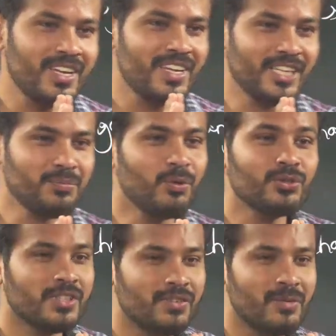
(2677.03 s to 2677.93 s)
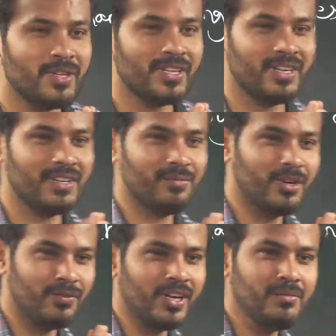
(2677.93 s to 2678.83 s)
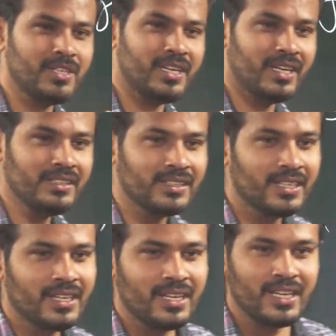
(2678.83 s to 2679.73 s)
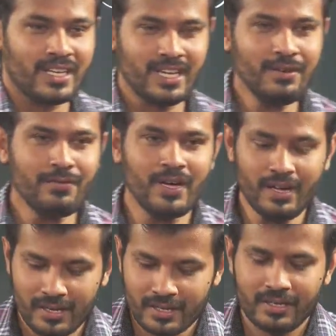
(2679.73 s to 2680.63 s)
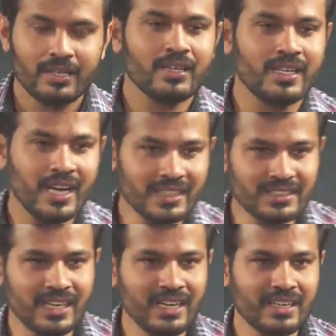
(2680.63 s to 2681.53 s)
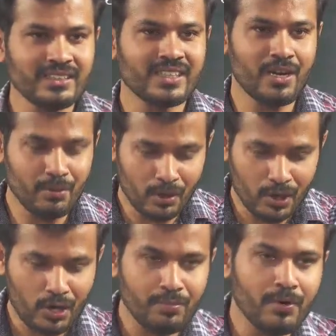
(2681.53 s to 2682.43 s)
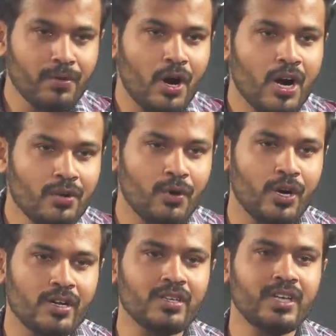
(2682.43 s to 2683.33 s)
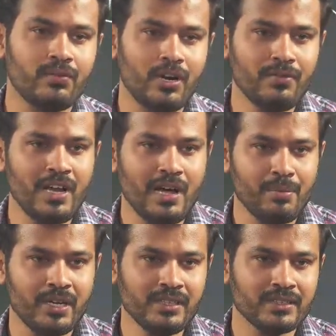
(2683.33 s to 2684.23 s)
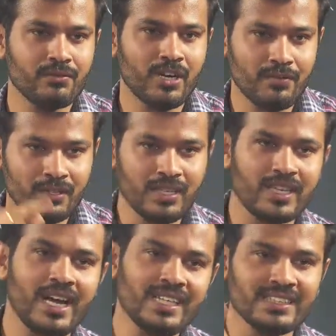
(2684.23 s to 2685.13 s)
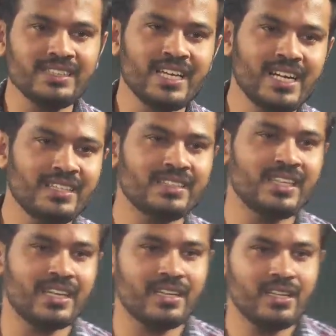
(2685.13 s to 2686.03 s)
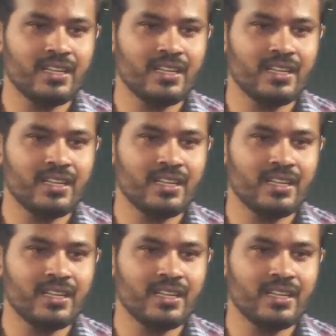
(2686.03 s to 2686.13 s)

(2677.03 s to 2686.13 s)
Explosion will be there. But what I'm saying is, if a gas cylinder is kept on top of hot water, then what will happen is, whatever the gas inside is there,